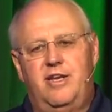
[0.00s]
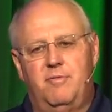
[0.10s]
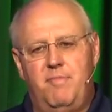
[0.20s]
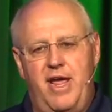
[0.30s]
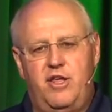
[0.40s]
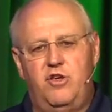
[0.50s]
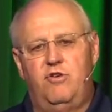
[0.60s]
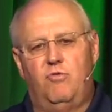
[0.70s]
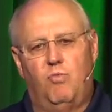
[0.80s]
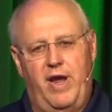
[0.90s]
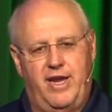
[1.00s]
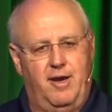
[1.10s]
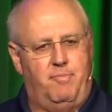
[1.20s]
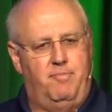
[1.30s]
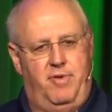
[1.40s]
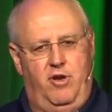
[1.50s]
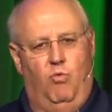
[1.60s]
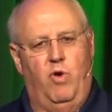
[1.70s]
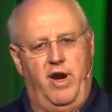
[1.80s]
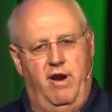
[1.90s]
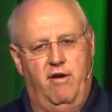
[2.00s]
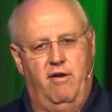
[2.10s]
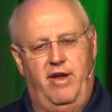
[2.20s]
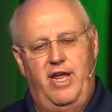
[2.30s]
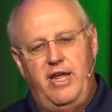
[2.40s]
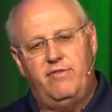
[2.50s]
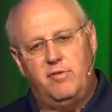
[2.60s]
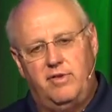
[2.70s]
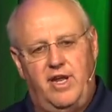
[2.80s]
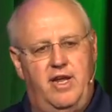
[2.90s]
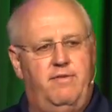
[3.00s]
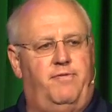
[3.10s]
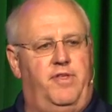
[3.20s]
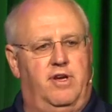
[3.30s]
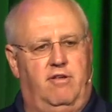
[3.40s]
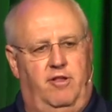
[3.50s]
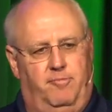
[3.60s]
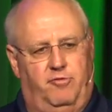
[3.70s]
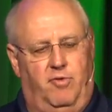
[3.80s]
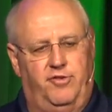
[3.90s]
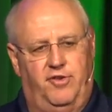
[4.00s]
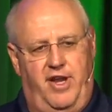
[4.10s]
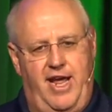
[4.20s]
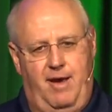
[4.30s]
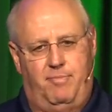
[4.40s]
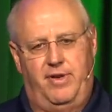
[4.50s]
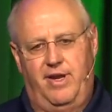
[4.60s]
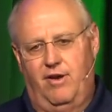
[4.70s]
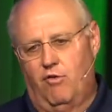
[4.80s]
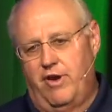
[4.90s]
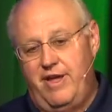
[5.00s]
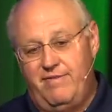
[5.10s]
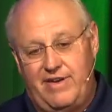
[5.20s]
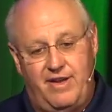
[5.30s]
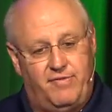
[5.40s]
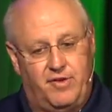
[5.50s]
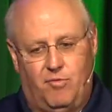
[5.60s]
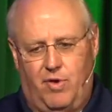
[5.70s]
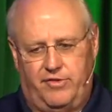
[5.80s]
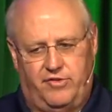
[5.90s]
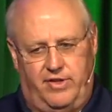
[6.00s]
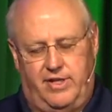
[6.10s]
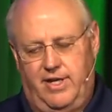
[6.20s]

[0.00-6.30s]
to make you wake up and be aware, even if the eclipse wasn't happening or even if there wasn't